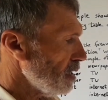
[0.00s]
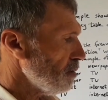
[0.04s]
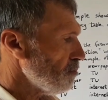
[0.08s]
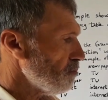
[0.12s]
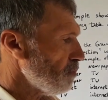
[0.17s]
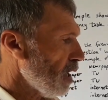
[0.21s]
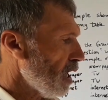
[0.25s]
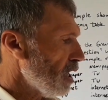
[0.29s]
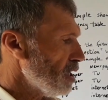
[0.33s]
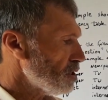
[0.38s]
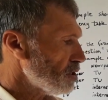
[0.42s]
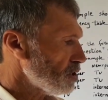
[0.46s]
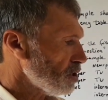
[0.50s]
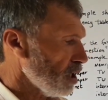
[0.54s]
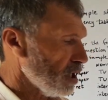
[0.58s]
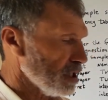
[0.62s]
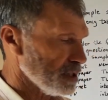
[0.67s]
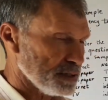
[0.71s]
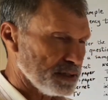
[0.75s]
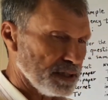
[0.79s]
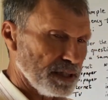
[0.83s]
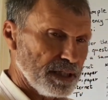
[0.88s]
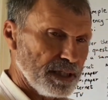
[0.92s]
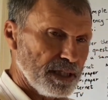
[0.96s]
pie chart.
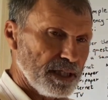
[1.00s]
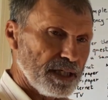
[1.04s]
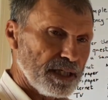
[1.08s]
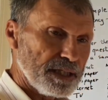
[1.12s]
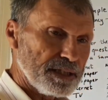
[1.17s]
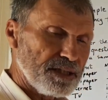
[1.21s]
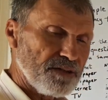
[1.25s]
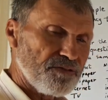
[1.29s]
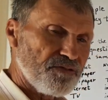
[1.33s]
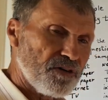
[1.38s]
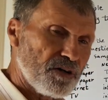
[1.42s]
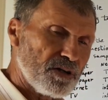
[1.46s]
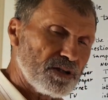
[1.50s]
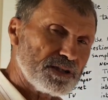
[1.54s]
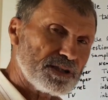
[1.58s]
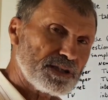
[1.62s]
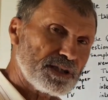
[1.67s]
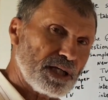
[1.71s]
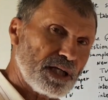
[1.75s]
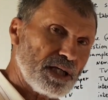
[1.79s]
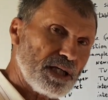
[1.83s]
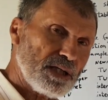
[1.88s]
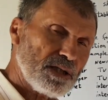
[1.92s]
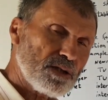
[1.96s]
The first
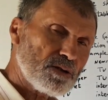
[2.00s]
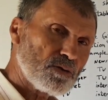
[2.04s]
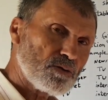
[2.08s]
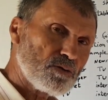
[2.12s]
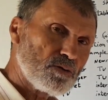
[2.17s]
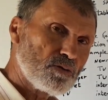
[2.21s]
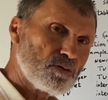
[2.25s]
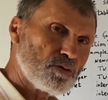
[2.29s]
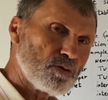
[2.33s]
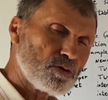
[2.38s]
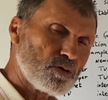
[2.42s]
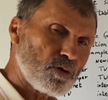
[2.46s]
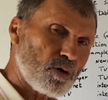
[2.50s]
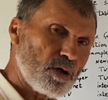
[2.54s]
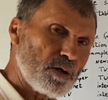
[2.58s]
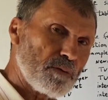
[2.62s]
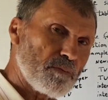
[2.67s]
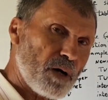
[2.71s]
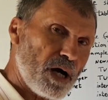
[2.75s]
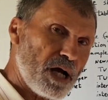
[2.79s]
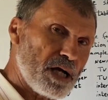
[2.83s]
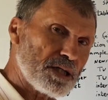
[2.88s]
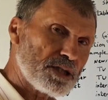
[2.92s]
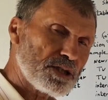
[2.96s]
thing to draw a
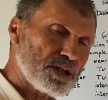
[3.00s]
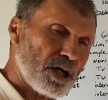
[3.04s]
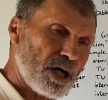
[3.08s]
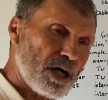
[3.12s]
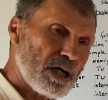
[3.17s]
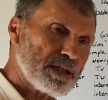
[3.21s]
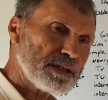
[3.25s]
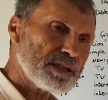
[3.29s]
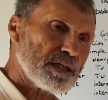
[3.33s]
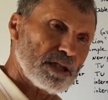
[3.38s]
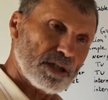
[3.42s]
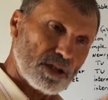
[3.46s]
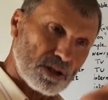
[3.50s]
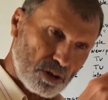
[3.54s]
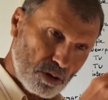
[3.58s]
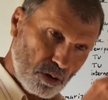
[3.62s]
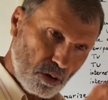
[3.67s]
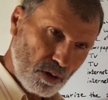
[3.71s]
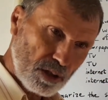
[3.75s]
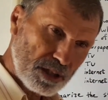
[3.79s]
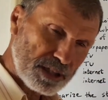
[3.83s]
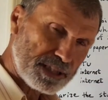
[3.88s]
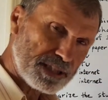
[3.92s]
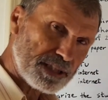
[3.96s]
pie chart, draw
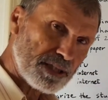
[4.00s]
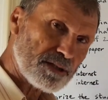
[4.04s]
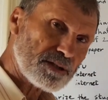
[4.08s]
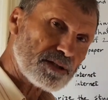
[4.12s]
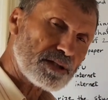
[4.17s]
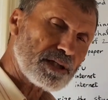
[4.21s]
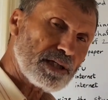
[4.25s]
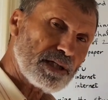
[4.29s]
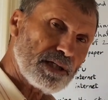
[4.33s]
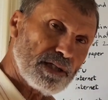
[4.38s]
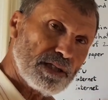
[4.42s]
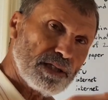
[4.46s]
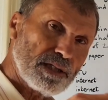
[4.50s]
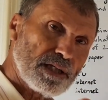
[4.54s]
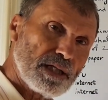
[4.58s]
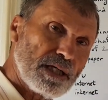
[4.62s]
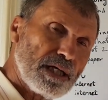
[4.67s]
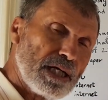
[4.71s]
a circle,